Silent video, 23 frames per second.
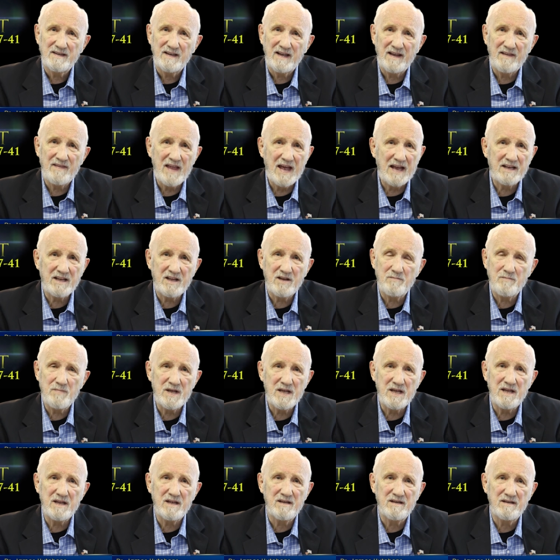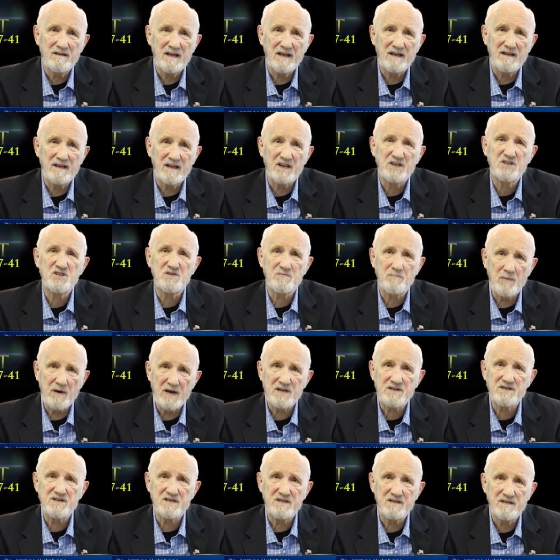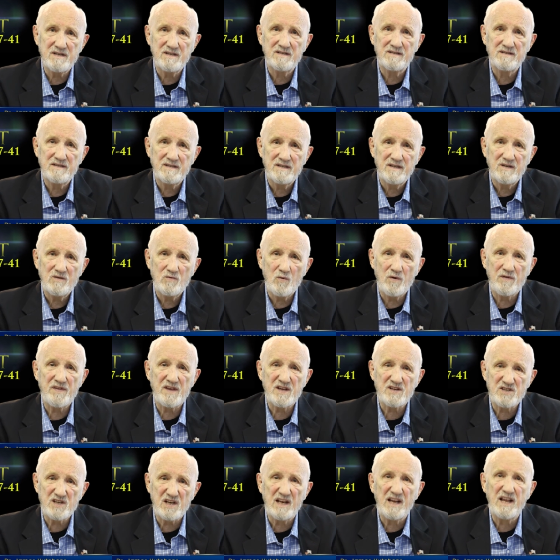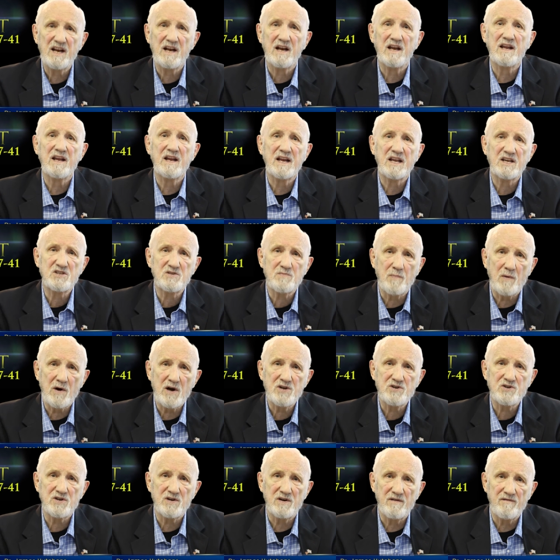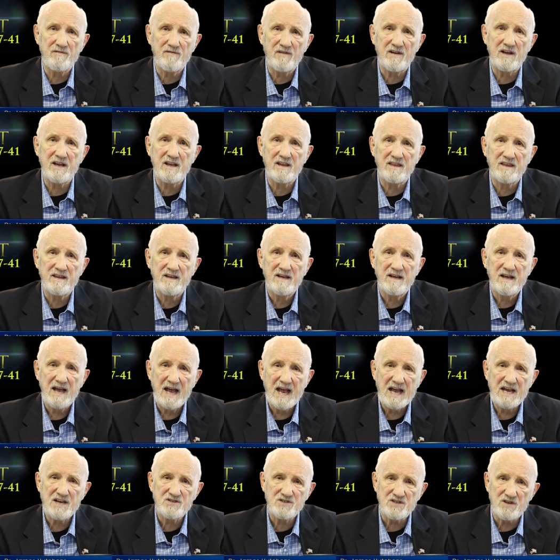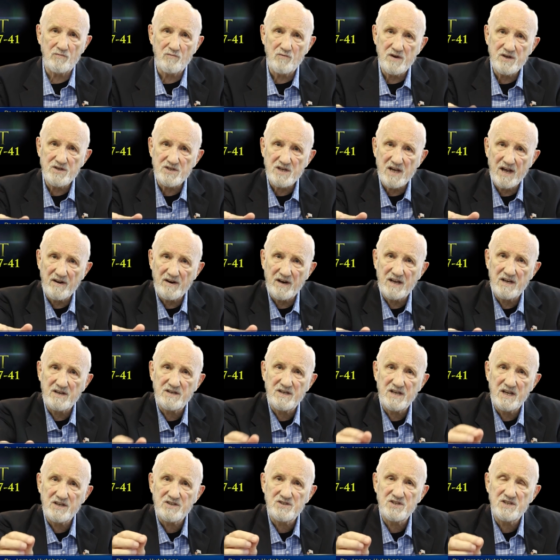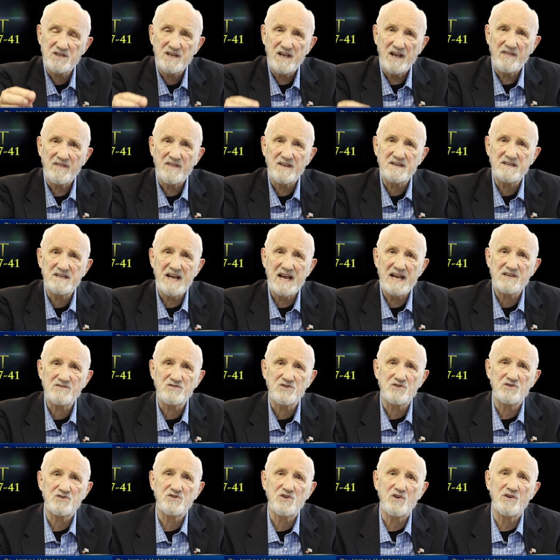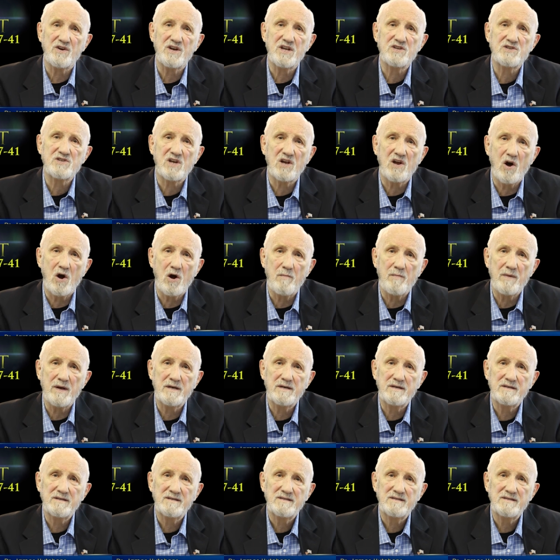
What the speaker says: And that can be expressed with as little expression of faith as to reach out and touch the tassels on his garment,